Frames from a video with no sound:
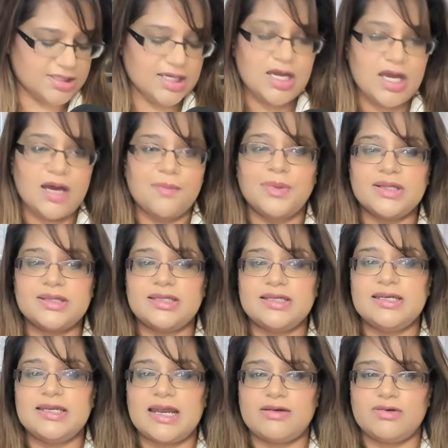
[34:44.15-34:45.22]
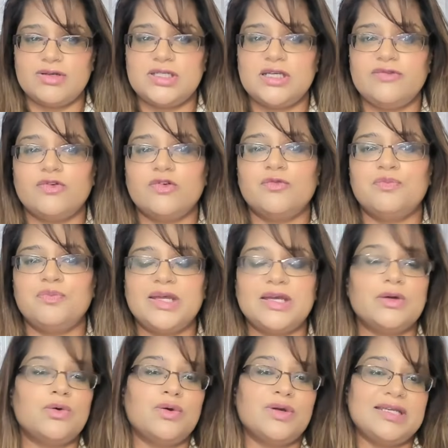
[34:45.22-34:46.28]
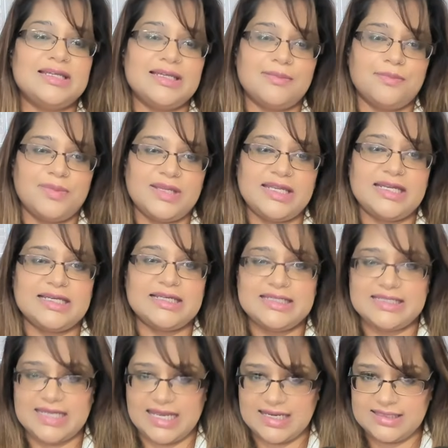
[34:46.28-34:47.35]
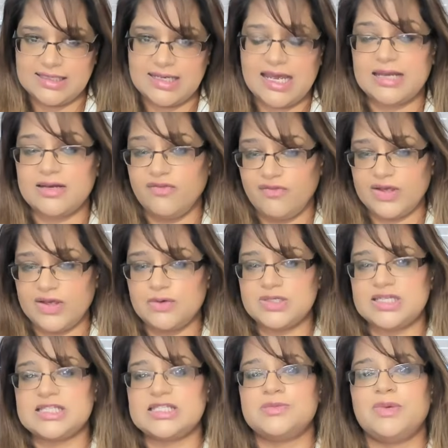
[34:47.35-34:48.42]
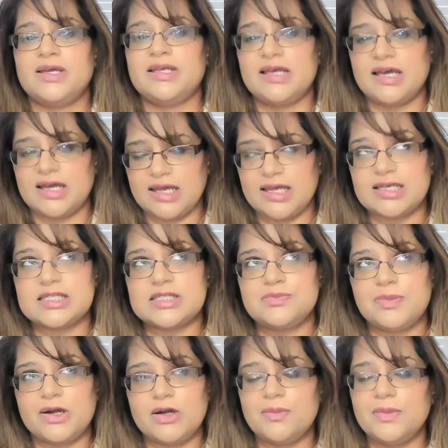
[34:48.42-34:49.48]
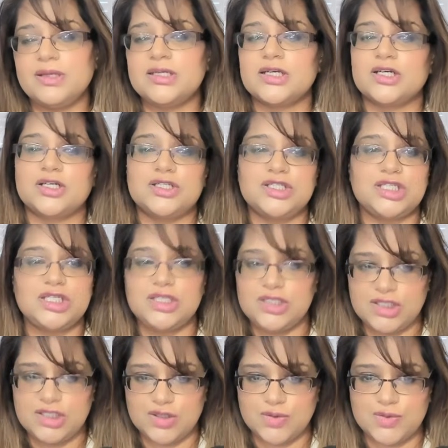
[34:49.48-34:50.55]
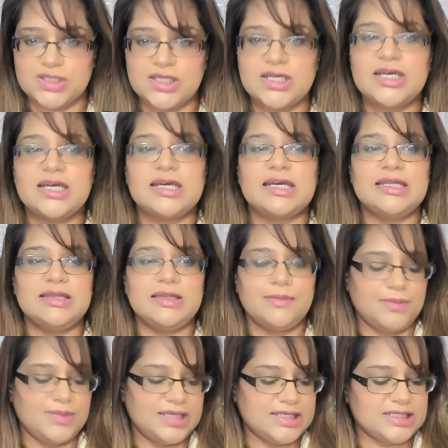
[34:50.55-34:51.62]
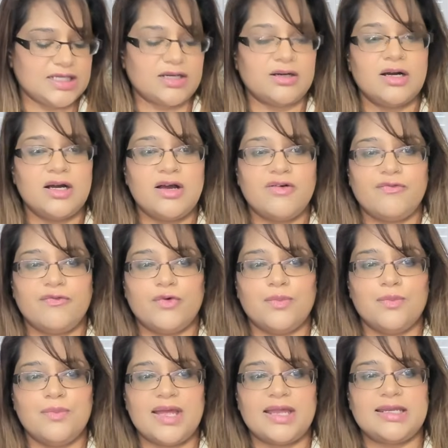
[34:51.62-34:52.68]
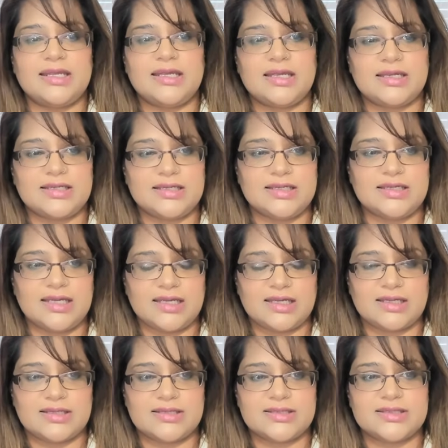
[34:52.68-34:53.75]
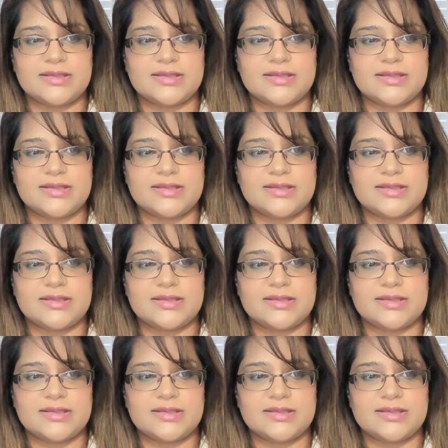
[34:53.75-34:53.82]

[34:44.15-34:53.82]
But the narrative of Bitcoin being dead and a failed experiment continued in the media for many years.